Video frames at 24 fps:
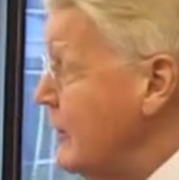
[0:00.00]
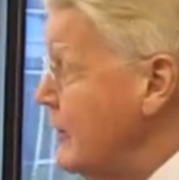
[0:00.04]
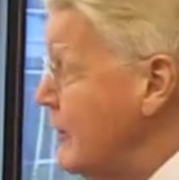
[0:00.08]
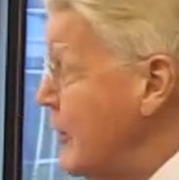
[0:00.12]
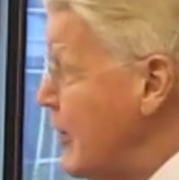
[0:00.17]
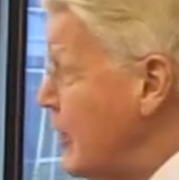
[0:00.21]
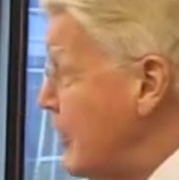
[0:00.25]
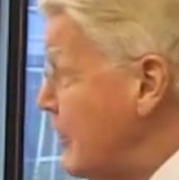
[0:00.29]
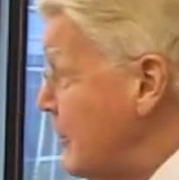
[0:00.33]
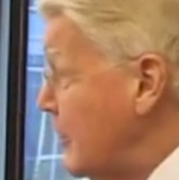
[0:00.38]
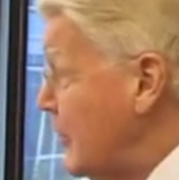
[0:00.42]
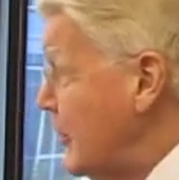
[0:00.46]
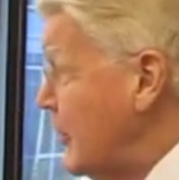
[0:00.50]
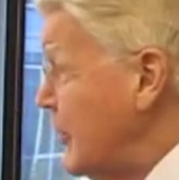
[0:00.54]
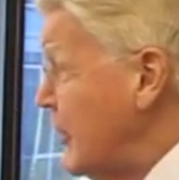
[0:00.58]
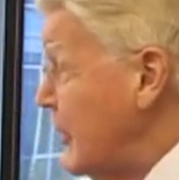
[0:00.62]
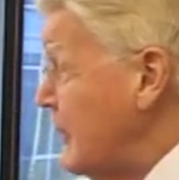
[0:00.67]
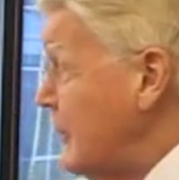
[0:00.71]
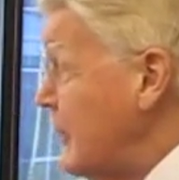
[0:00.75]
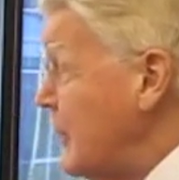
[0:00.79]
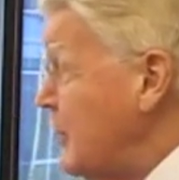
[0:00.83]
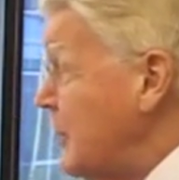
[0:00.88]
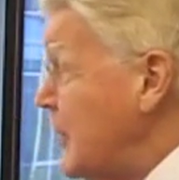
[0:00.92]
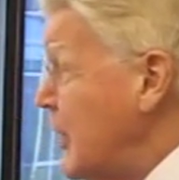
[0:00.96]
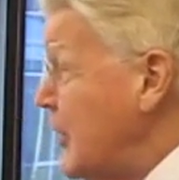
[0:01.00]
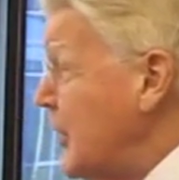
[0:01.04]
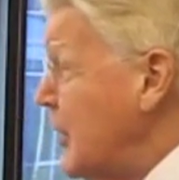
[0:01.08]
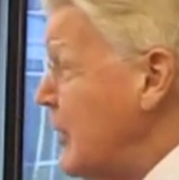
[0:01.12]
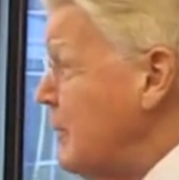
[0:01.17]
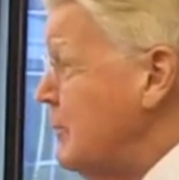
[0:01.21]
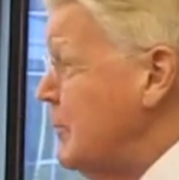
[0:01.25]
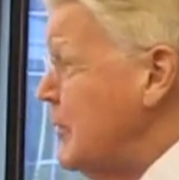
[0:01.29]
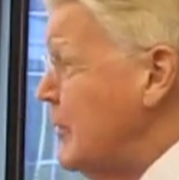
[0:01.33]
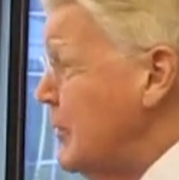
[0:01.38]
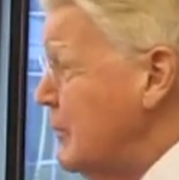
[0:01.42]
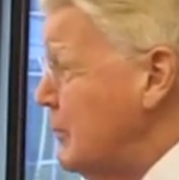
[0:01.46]
Furthermore, there will be a
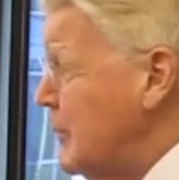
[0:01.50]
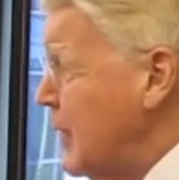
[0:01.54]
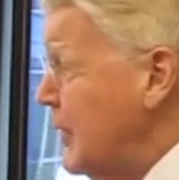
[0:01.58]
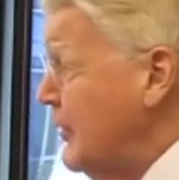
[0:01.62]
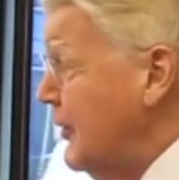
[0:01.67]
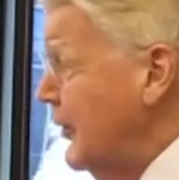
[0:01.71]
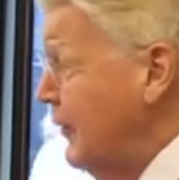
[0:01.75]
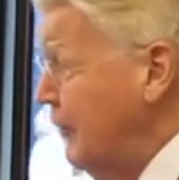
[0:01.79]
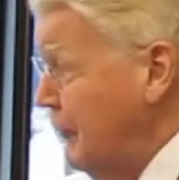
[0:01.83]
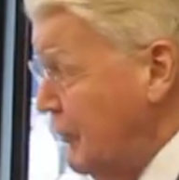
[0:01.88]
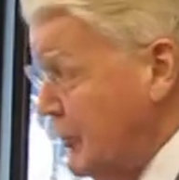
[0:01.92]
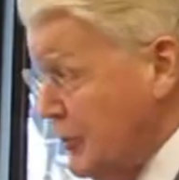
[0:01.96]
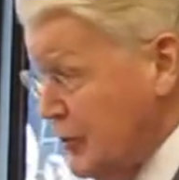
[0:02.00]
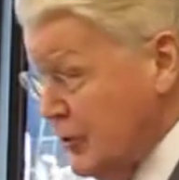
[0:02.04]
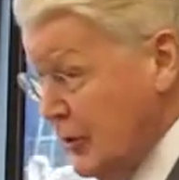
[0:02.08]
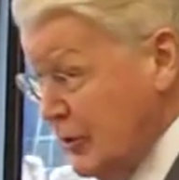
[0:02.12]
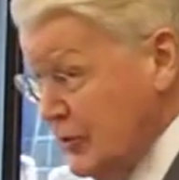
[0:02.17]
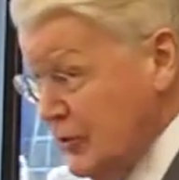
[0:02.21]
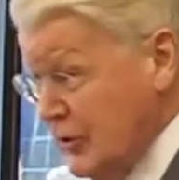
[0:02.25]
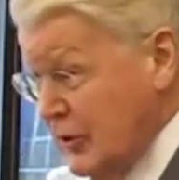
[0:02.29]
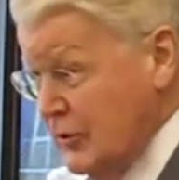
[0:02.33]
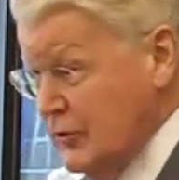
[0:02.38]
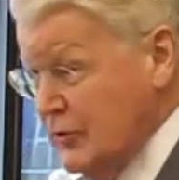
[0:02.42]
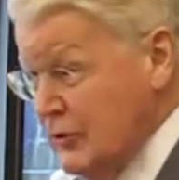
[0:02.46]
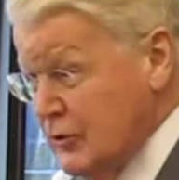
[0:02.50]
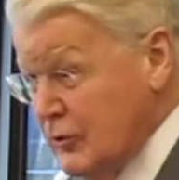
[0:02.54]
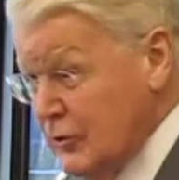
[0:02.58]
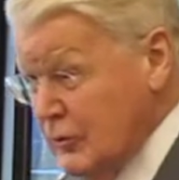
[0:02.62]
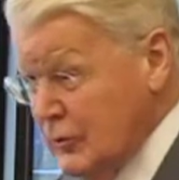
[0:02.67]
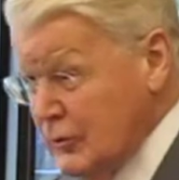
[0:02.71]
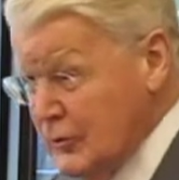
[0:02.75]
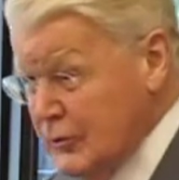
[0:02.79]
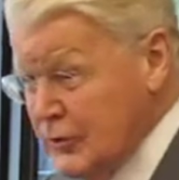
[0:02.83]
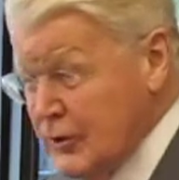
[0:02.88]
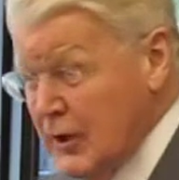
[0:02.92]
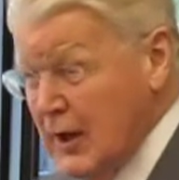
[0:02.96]
number of marine research
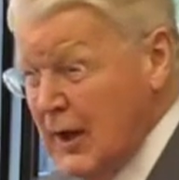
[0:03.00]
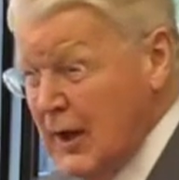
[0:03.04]
institutes